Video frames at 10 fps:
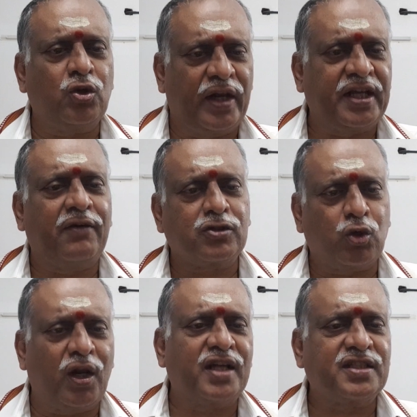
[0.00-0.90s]
like our
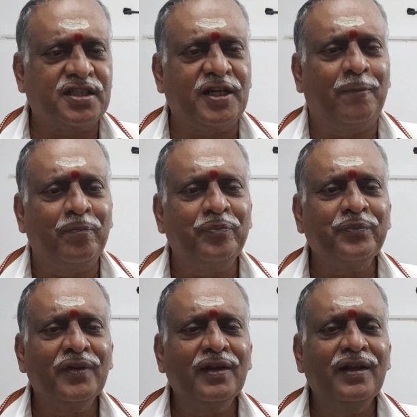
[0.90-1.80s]
solar system,
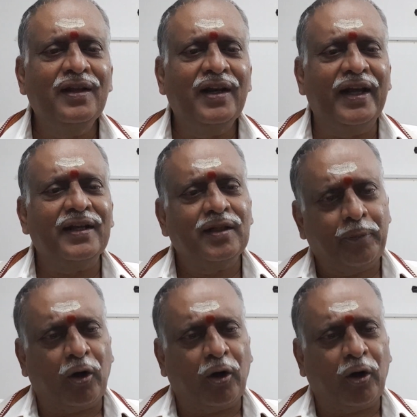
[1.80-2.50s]
like the